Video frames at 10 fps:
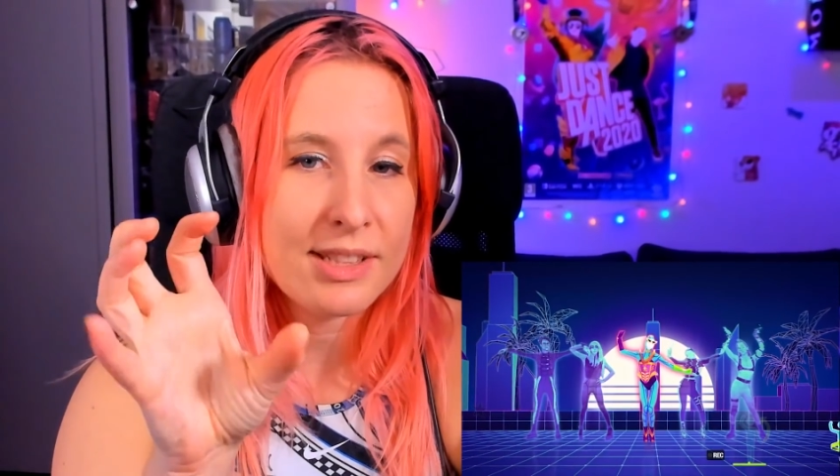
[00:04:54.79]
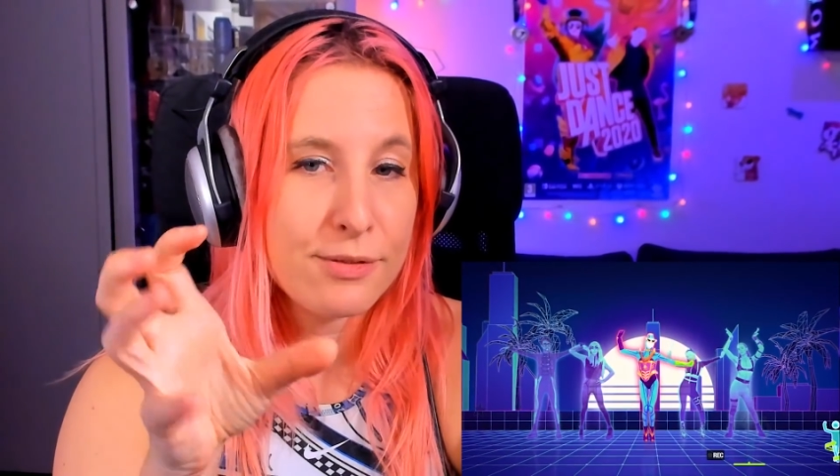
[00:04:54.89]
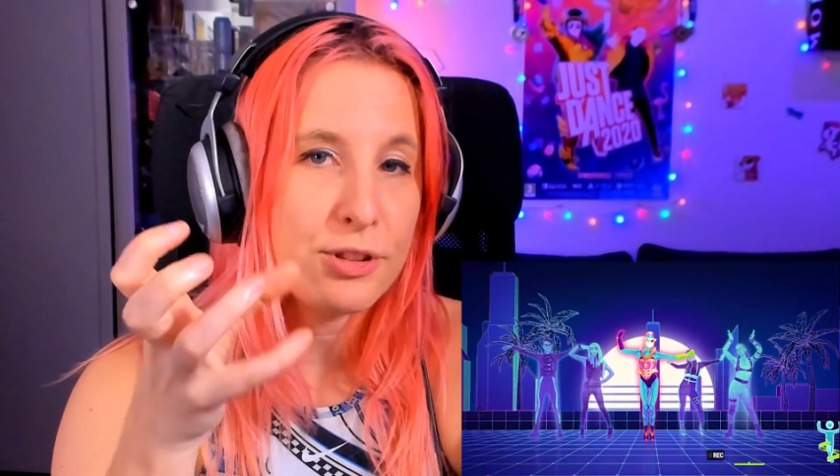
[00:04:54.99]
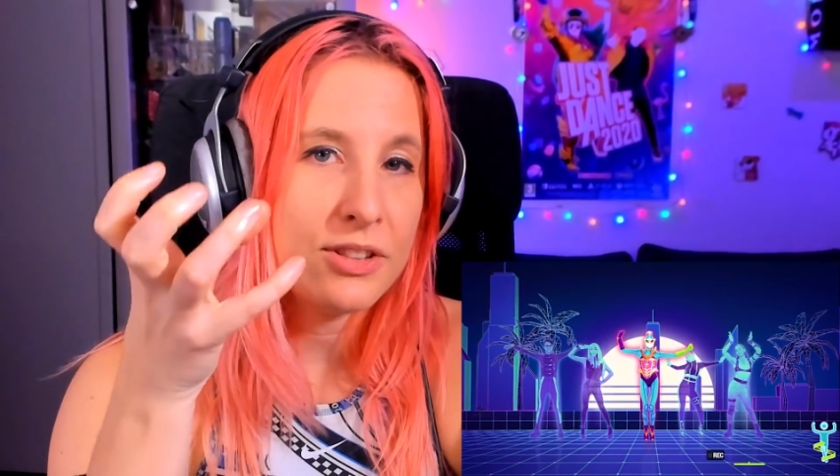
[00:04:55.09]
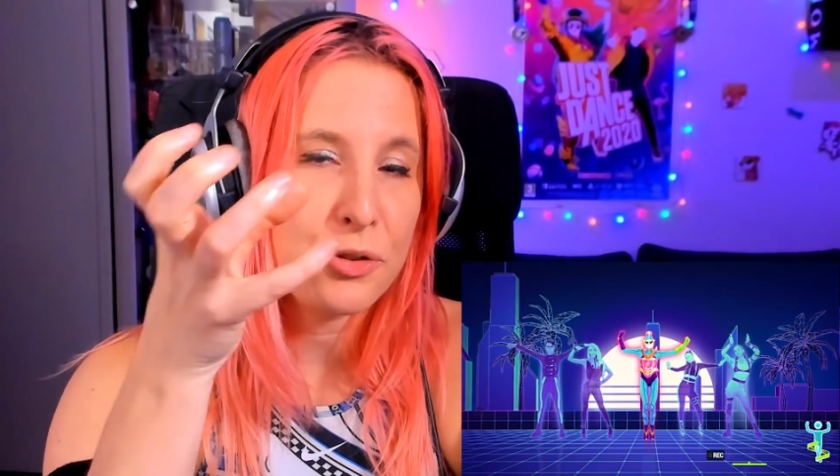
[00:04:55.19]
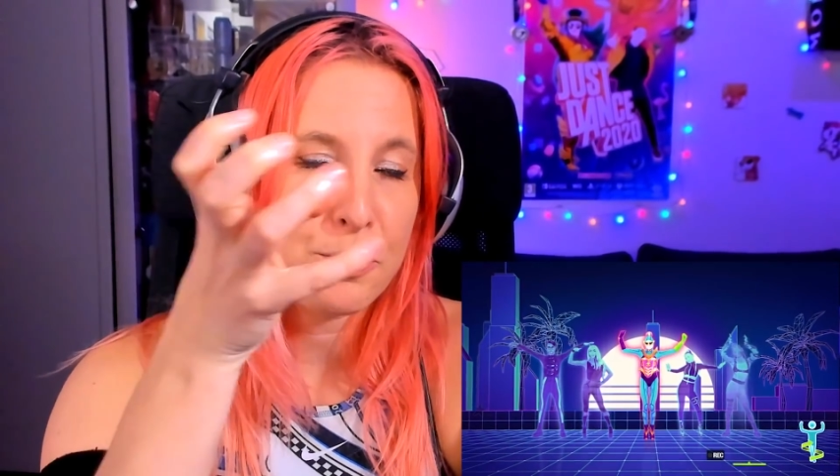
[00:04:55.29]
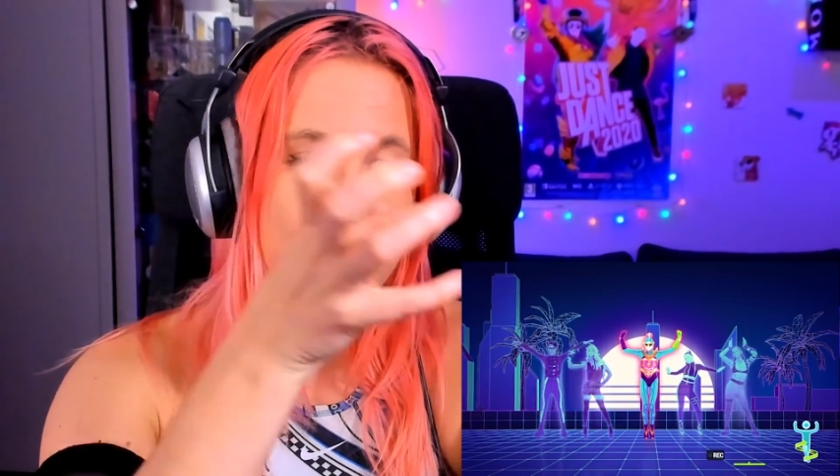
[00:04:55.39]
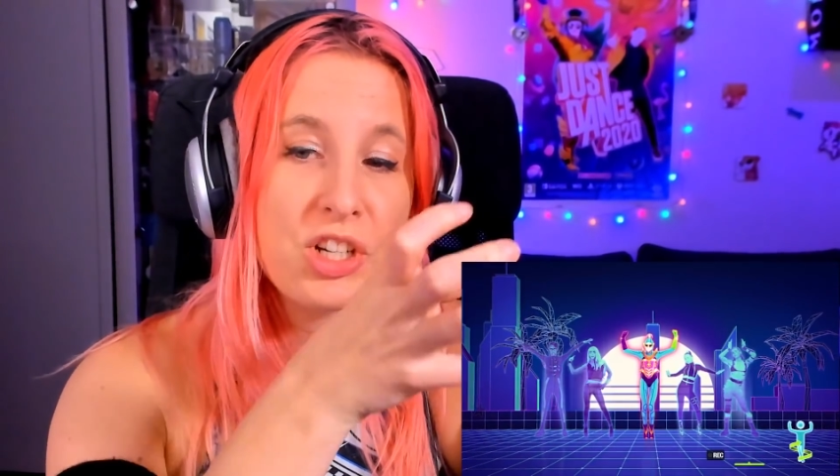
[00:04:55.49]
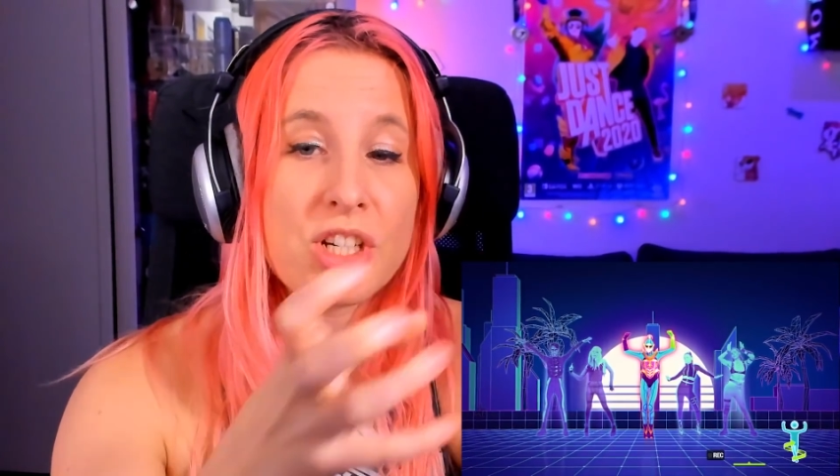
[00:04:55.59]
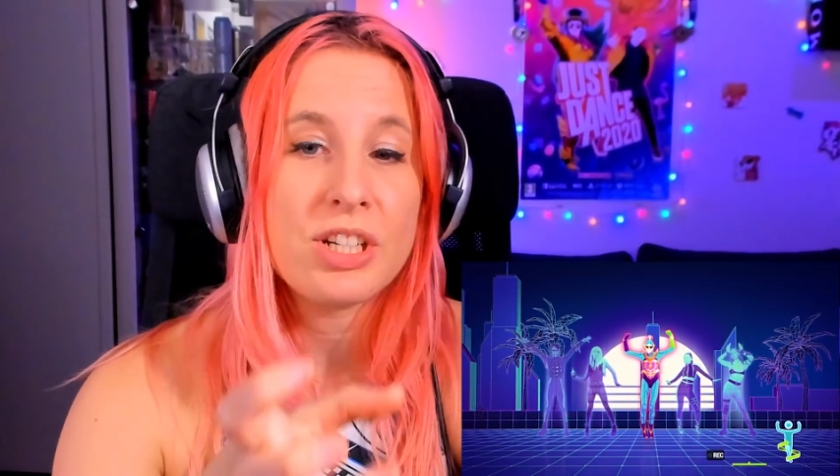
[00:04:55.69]
different
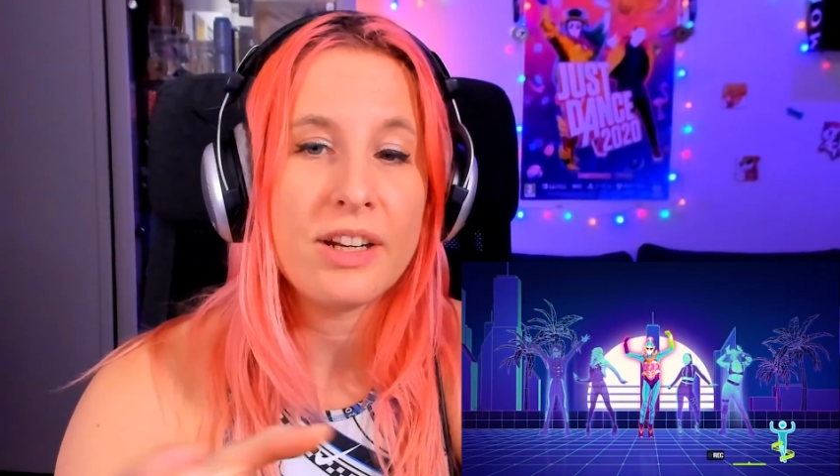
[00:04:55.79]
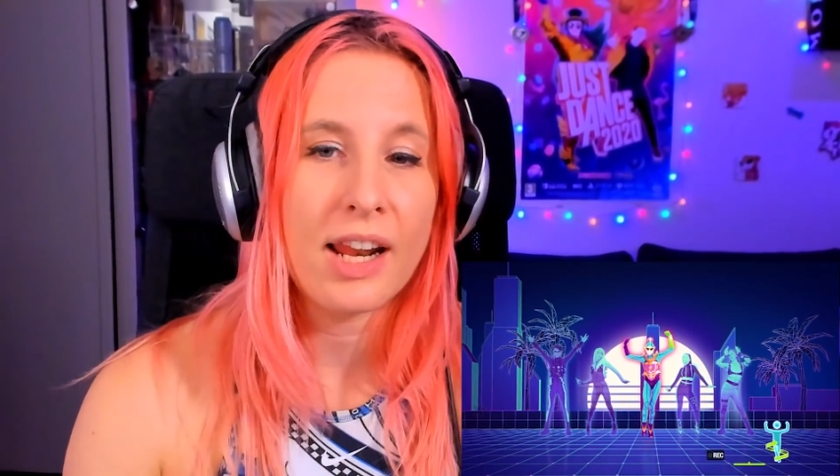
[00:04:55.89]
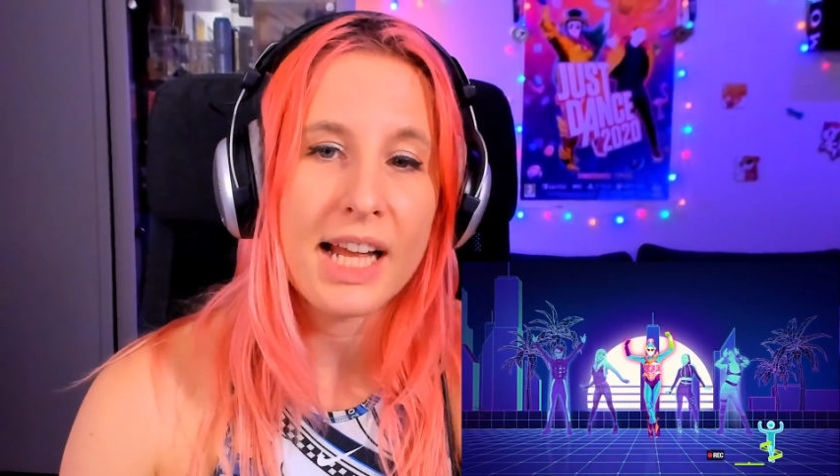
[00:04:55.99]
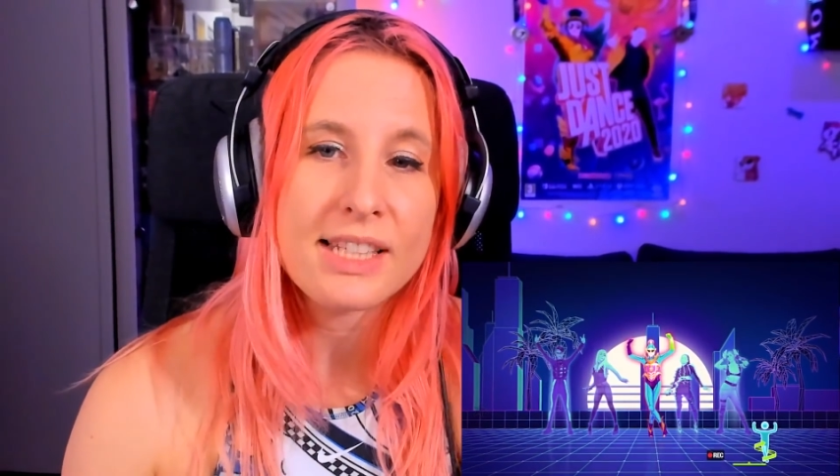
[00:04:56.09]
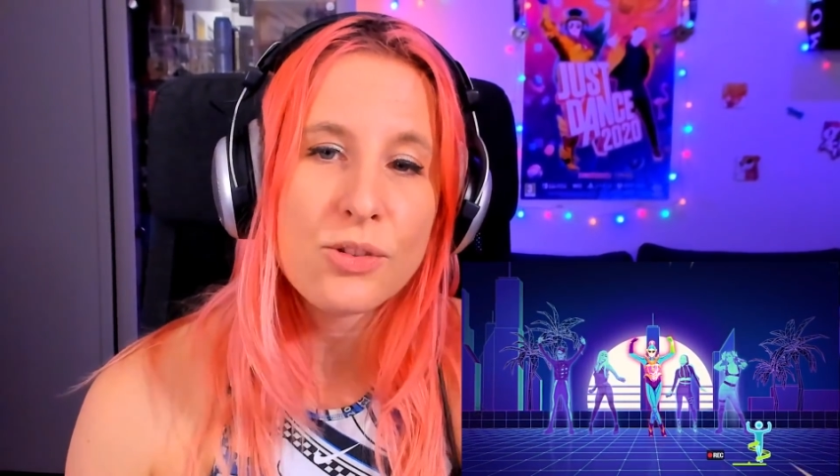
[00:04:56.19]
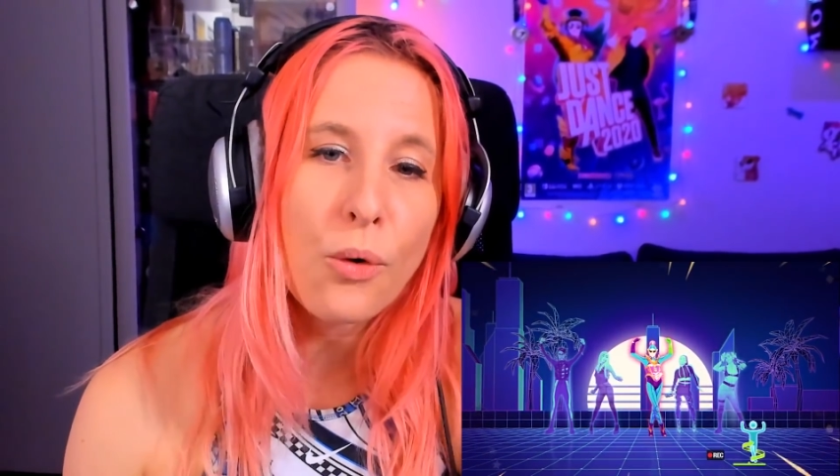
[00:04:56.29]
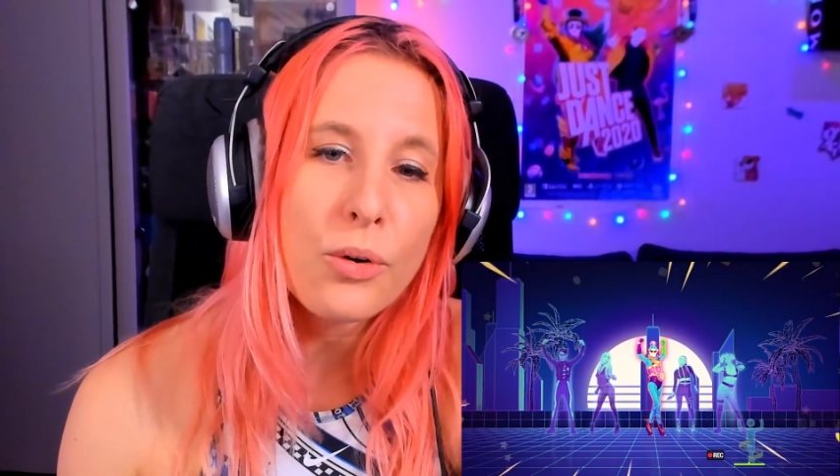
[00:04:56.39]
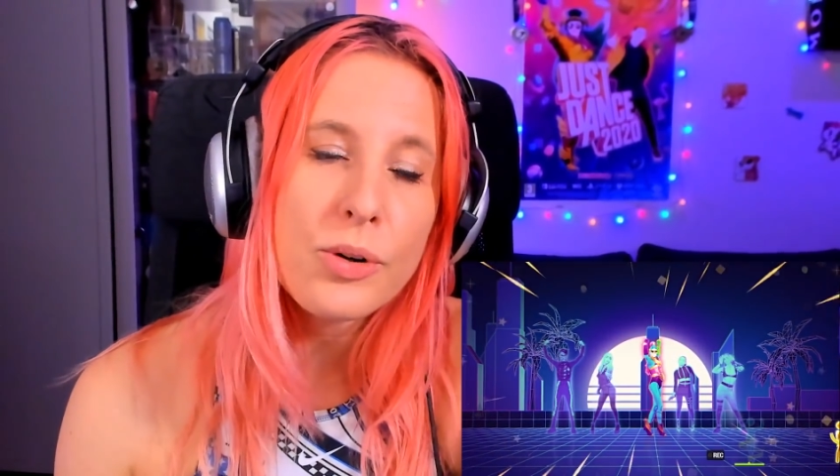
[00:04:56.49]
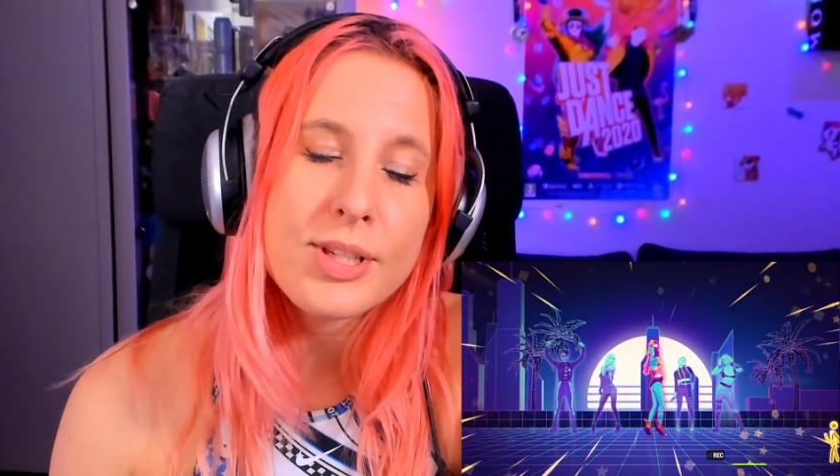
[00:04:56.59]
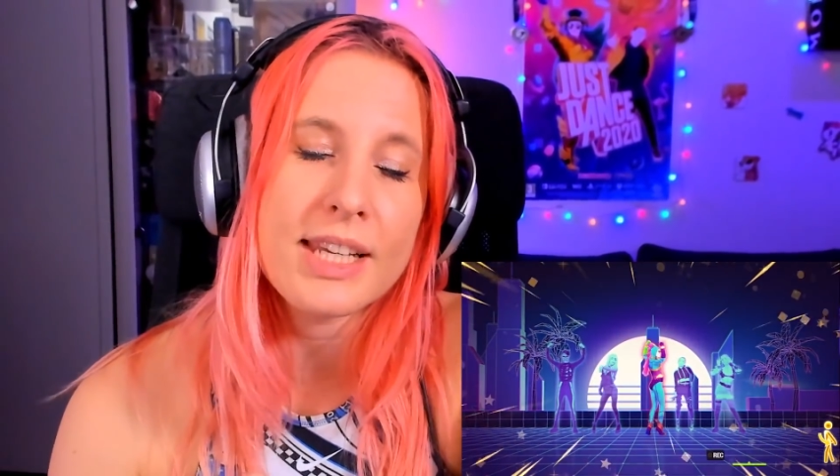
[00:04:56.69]
interpretation in the last
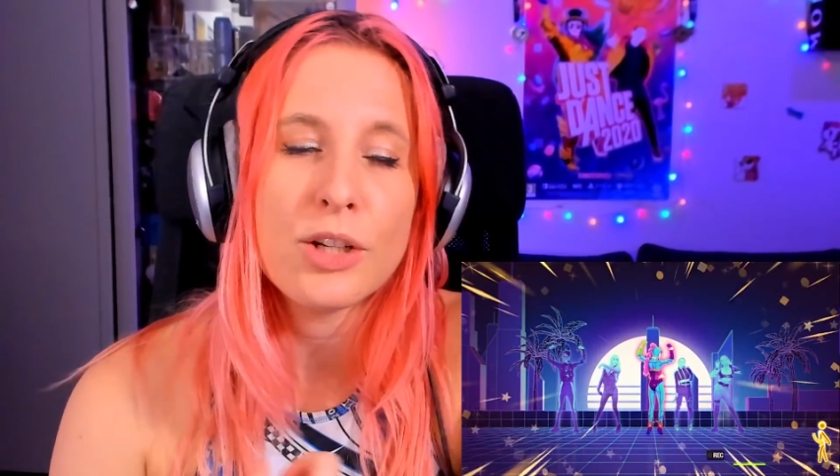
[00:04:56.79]
chorus.